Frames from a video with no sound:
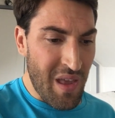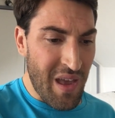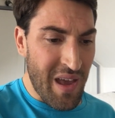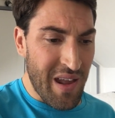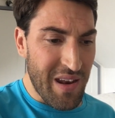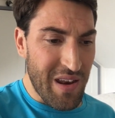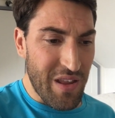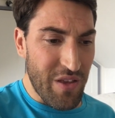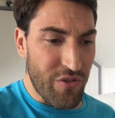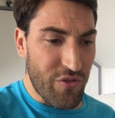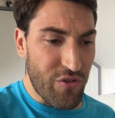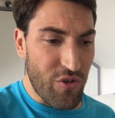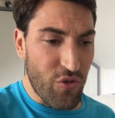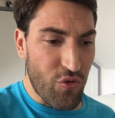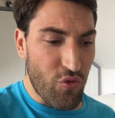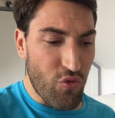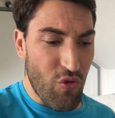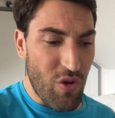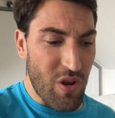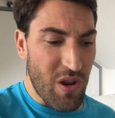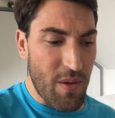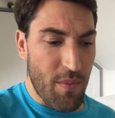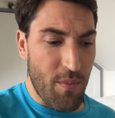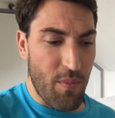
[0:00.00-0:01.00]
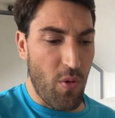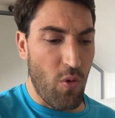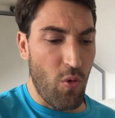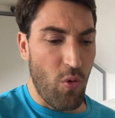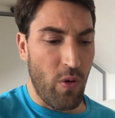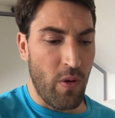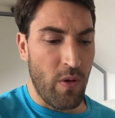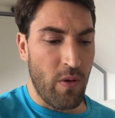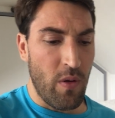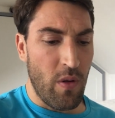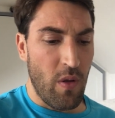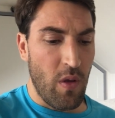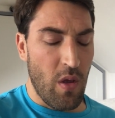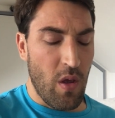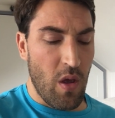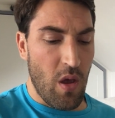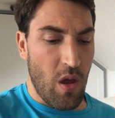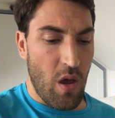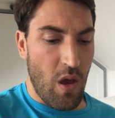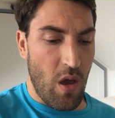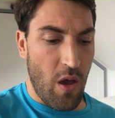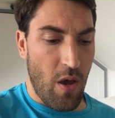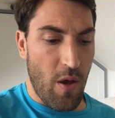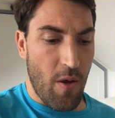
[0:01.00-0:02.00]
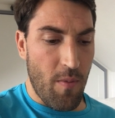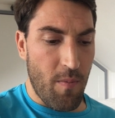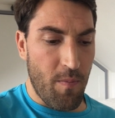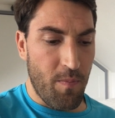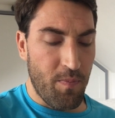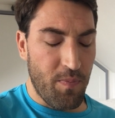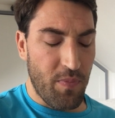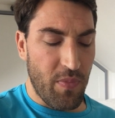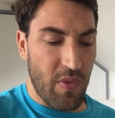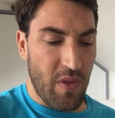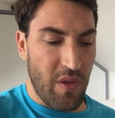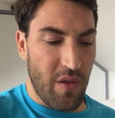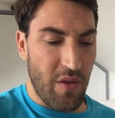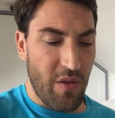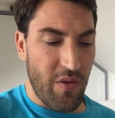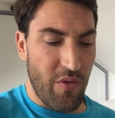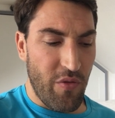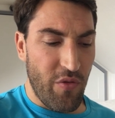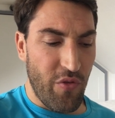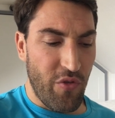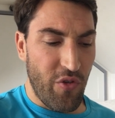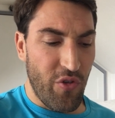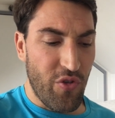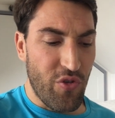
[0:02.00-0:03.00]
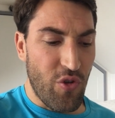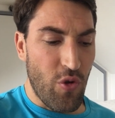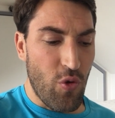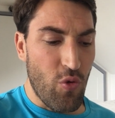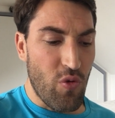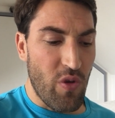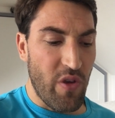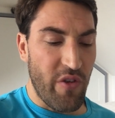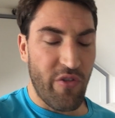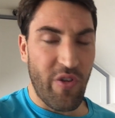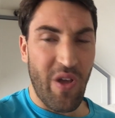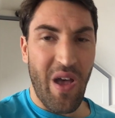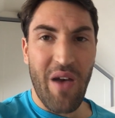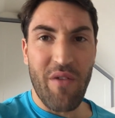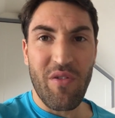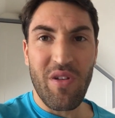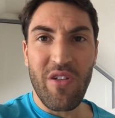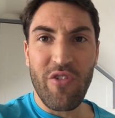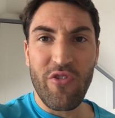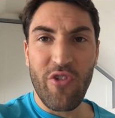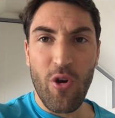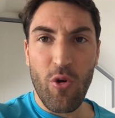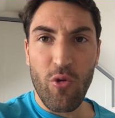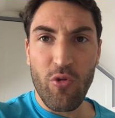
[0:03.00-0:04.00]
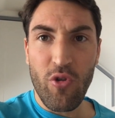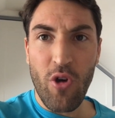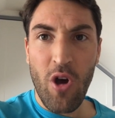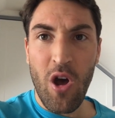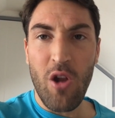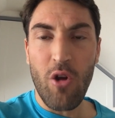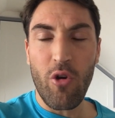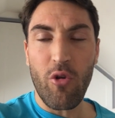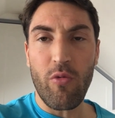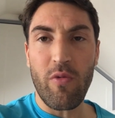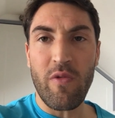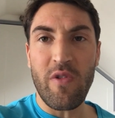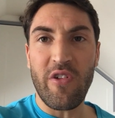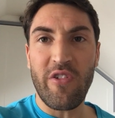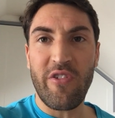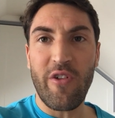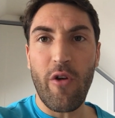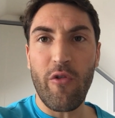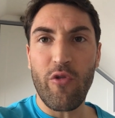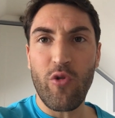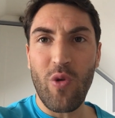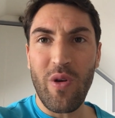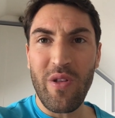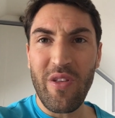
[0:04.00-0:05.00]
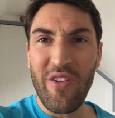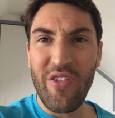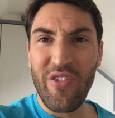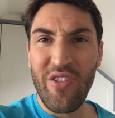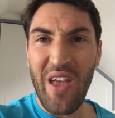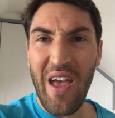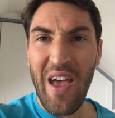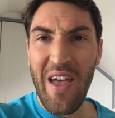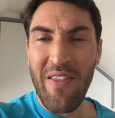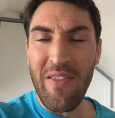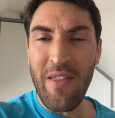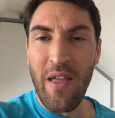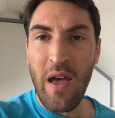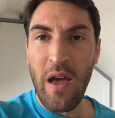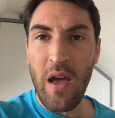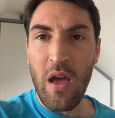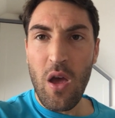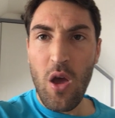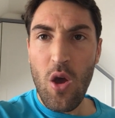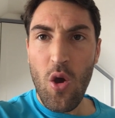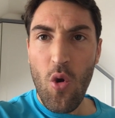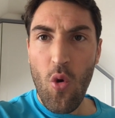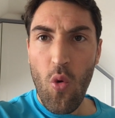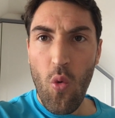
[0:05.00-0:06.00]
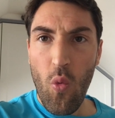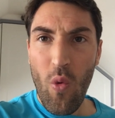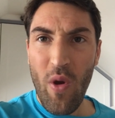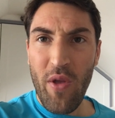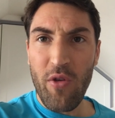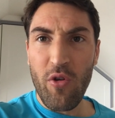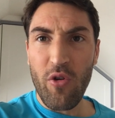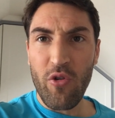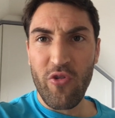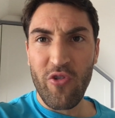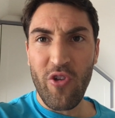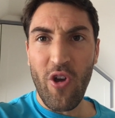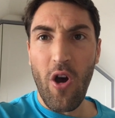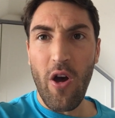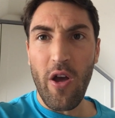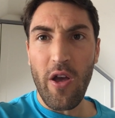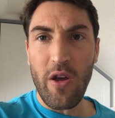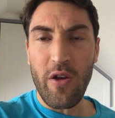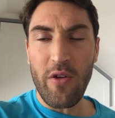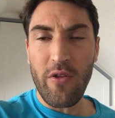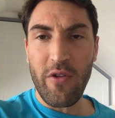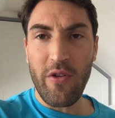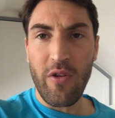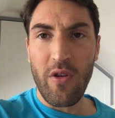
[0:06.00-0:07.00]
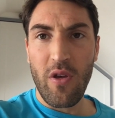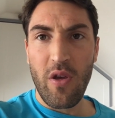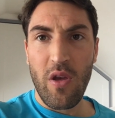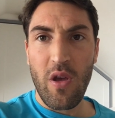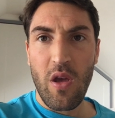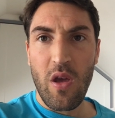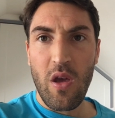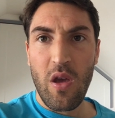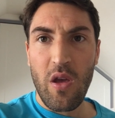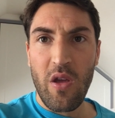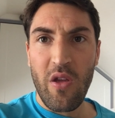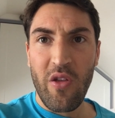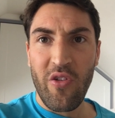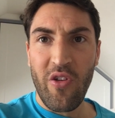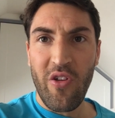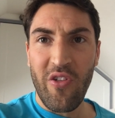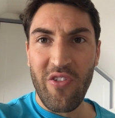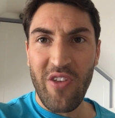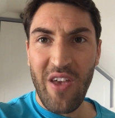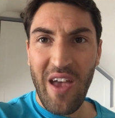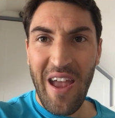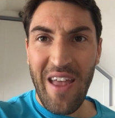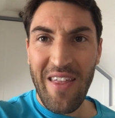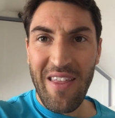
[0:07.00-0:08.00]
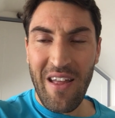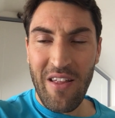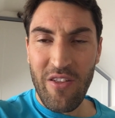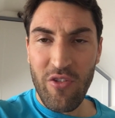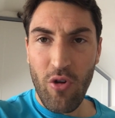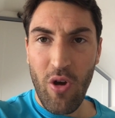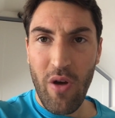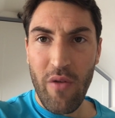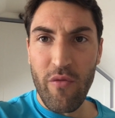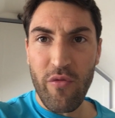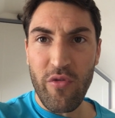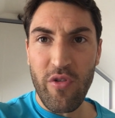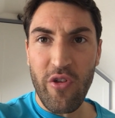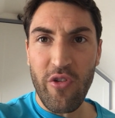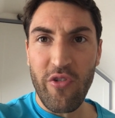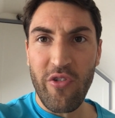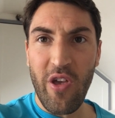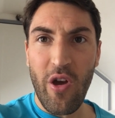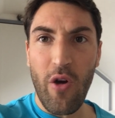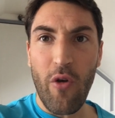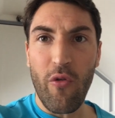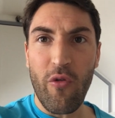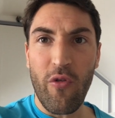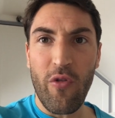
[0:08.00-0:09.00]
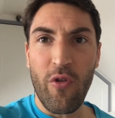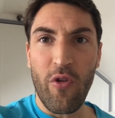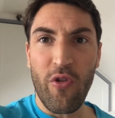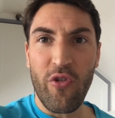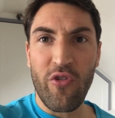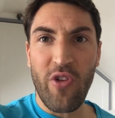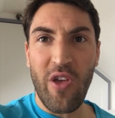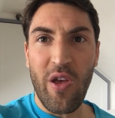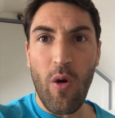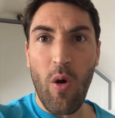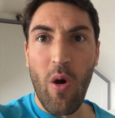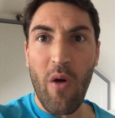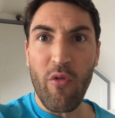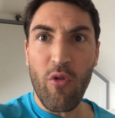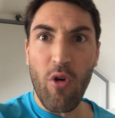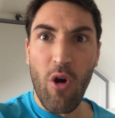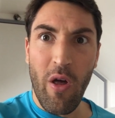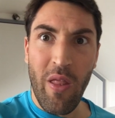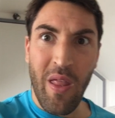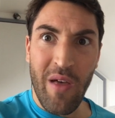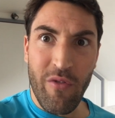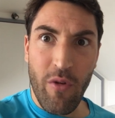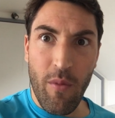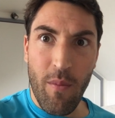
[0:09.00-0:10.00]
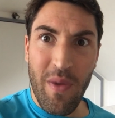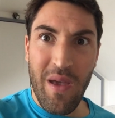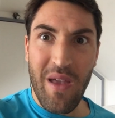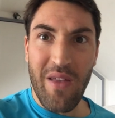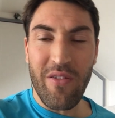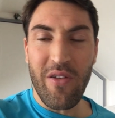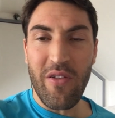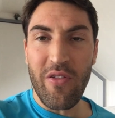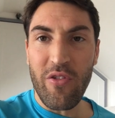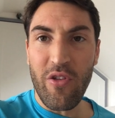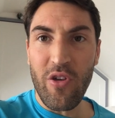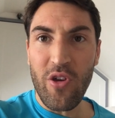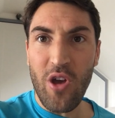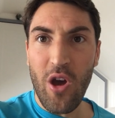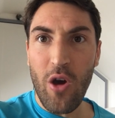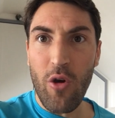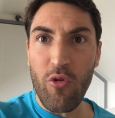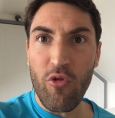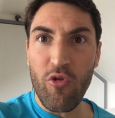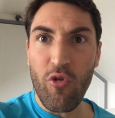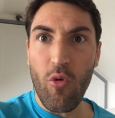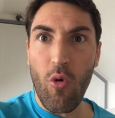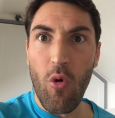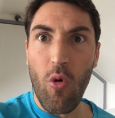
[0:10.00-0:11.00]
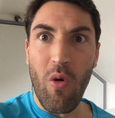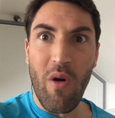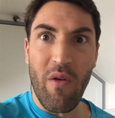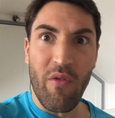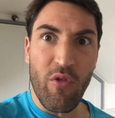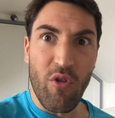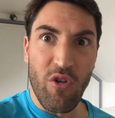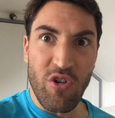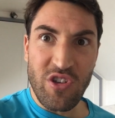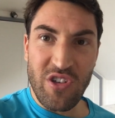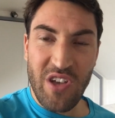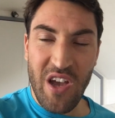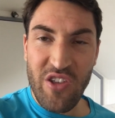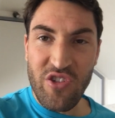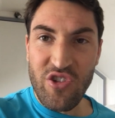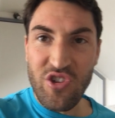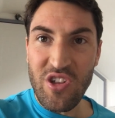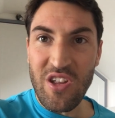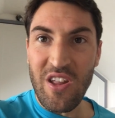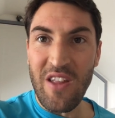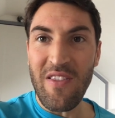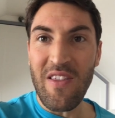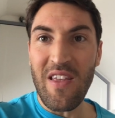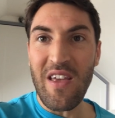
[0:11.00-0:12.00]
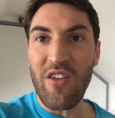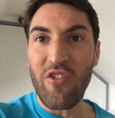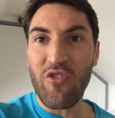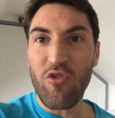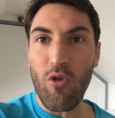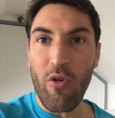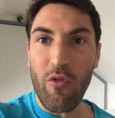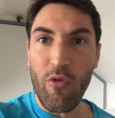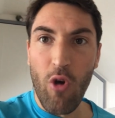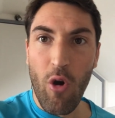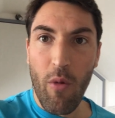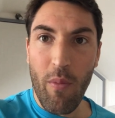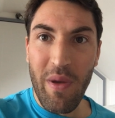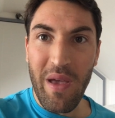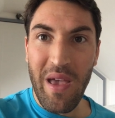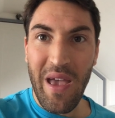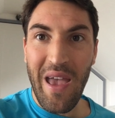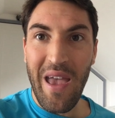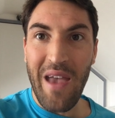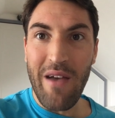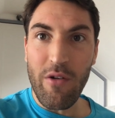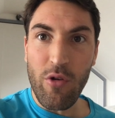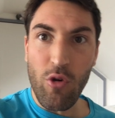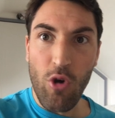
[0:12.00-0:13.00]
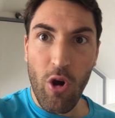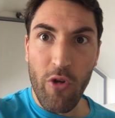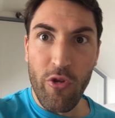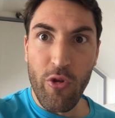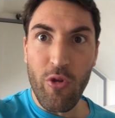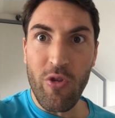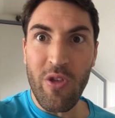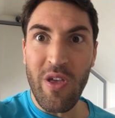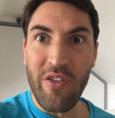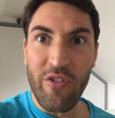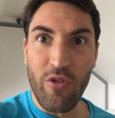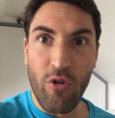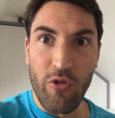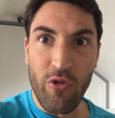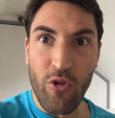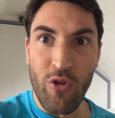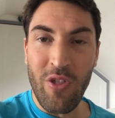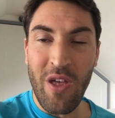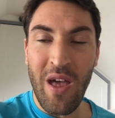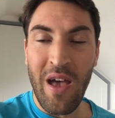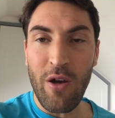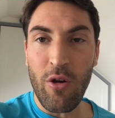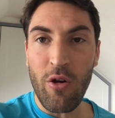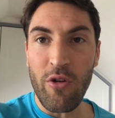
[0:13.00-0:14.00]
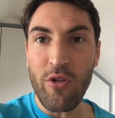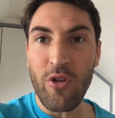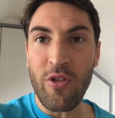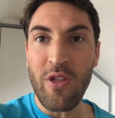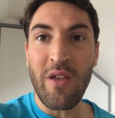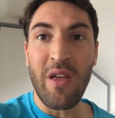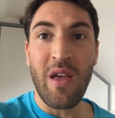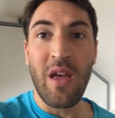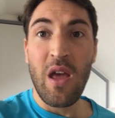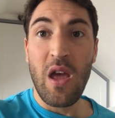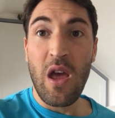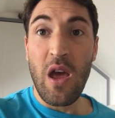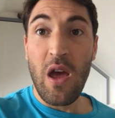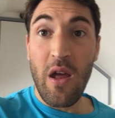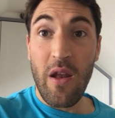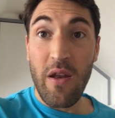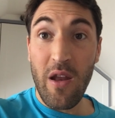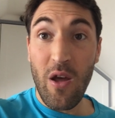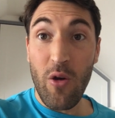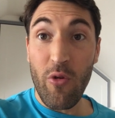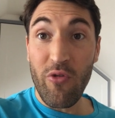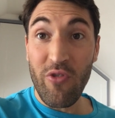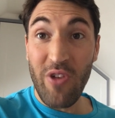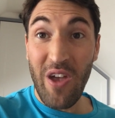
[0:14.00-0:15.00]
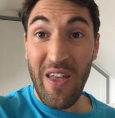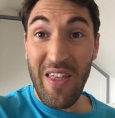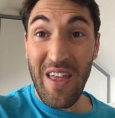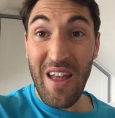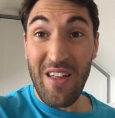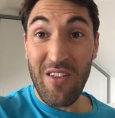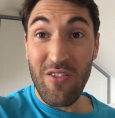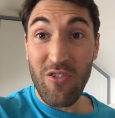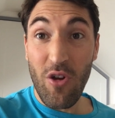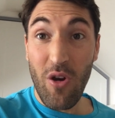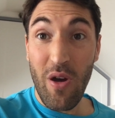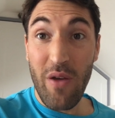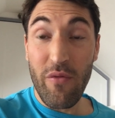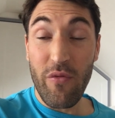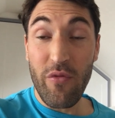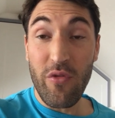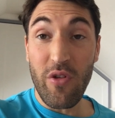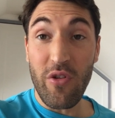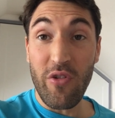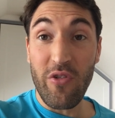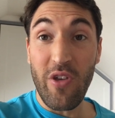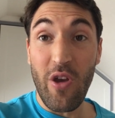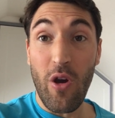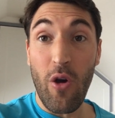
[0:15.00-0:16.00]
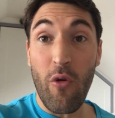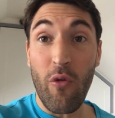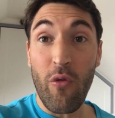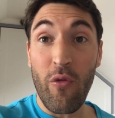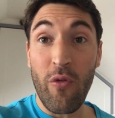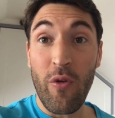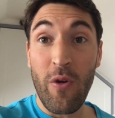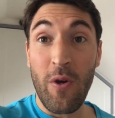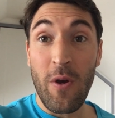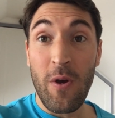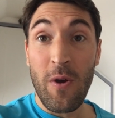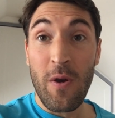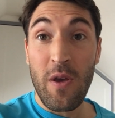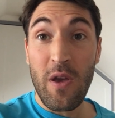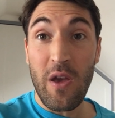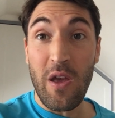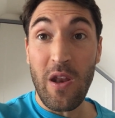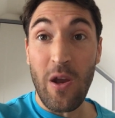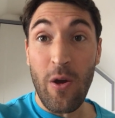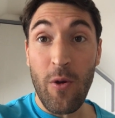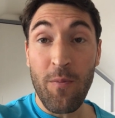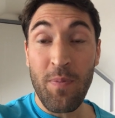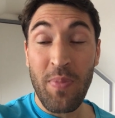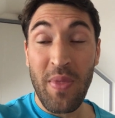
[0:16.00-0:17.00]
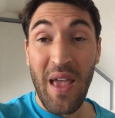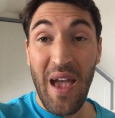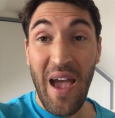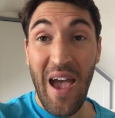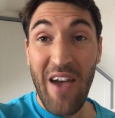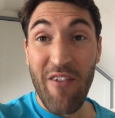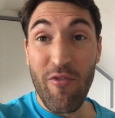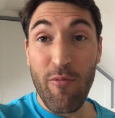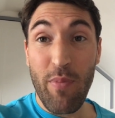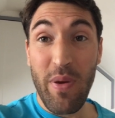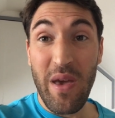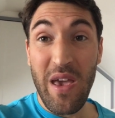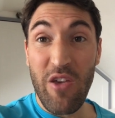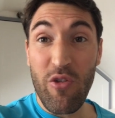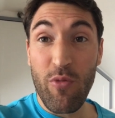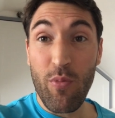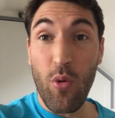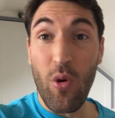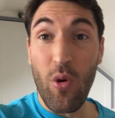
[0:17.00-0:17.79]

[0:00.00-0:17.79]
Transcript: And it's just really important to do this, to have an internal dialogue with yourself, to understand that when you're tired, to take that time for yourself, not say, oh, I've got another meeting to go to, or I've got to schedule in this, or I've got to be here, I've got to do this, got to do that, got to do this. No, take that time for yourself. You know, have peace